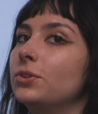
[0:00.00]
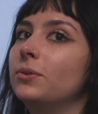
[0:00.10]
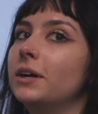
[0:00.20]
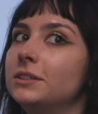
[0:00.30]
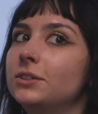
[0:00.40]
the
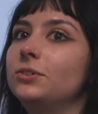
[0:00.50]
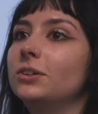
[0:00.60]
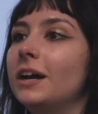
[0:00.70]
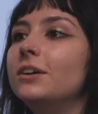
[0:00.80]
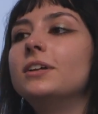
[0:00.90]
rest of your
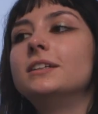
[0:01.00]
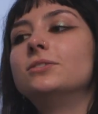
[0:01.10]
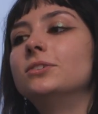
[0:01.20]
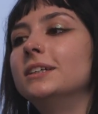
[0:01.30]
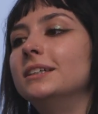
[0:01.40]
life. That's
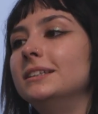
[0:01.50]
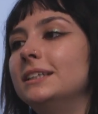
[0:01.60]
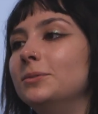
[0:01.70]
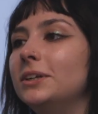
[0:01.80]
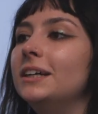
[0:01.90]
a really
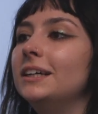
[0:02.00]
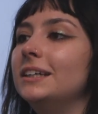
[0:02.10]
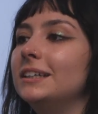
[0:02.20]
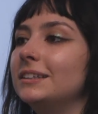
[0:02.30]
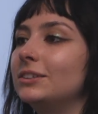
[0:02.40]

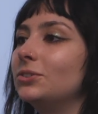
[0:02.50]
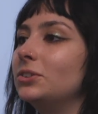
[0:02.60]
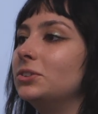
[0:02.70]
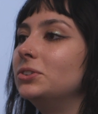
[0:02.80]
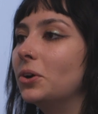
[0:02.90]
intimidating, sort
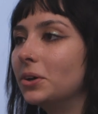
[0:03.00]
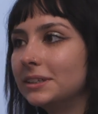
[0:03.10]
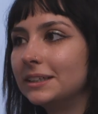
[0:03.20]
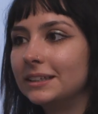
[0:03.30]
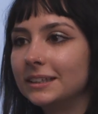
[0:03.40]
of
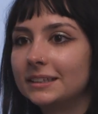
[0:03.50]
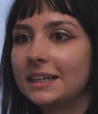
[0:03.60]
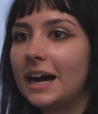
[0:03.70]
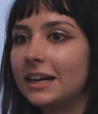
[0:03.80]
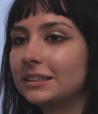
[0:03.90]
daunting
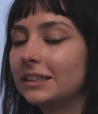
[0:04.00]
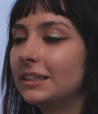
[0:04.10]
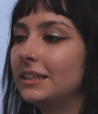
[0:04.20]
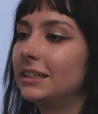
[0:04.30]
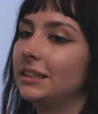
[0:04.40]
task
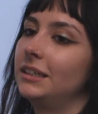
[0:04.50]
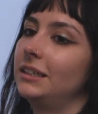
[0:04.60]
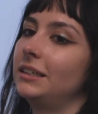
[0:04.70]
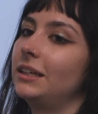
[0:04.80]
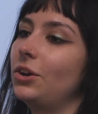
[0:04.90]

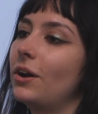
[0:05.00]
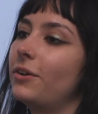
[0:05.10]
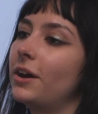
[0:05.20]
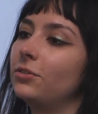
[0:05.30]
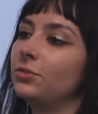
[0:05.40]
that you have
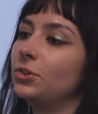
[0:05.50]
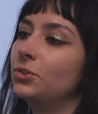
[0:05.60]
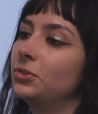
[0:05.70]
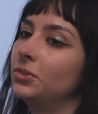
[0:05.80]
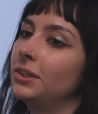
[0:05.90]
ahead of
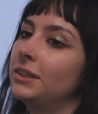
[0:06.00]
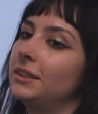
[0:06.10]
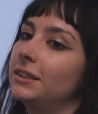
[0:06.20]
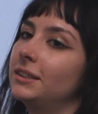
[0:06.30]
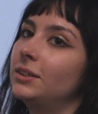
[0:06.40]
you.
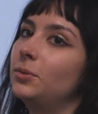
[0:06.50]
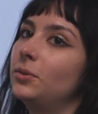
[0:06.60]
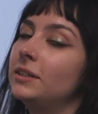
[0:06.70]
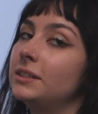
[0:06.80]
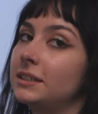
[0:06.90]

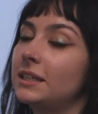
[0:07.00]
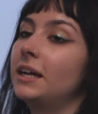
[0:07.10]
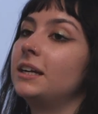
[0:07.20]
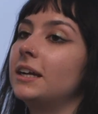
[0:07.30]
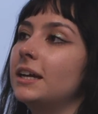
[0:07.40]
It's
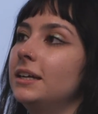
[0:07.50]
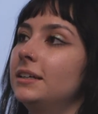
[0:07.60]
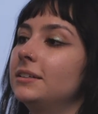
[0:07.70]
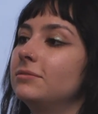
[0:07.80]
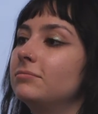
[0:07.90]

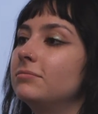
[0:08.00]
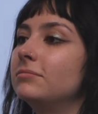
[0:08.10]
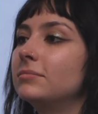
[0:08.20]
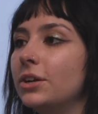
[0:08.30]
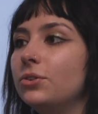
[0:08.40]
exciting,
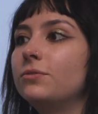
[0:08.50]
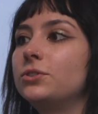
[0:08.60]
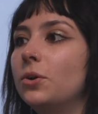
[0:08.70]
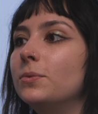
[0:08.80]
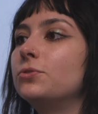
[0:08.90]
and you have
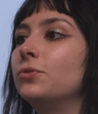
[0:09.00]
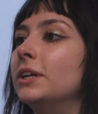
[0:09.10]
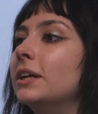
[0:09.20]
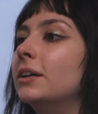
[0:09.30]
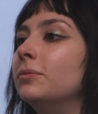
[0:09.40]
so much
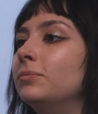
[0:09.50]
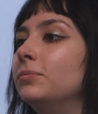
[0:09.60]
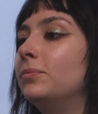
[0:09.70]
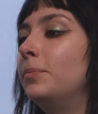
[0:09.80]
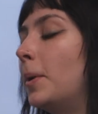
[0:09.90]
freedom,
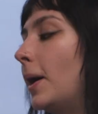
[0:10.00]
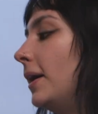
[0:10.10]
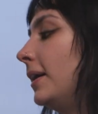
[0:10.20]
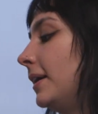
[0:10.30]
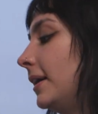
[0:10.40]

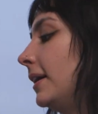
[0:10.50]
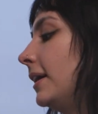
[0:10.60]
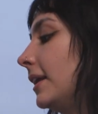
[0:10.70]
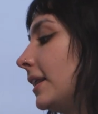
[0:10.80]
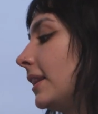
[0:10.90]
but
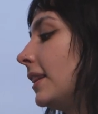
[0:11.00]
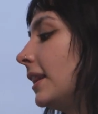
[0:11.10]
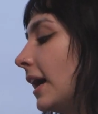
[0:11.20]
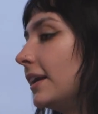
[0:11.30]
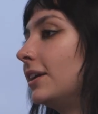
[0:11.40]

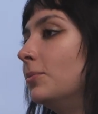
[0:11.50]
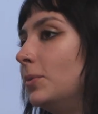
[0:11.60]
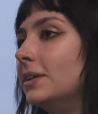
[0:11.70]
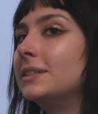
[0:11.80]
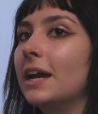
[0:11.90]
that can
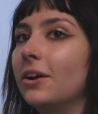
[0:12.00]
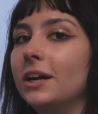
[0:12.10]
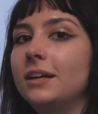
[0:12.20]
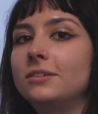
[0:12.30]
be scary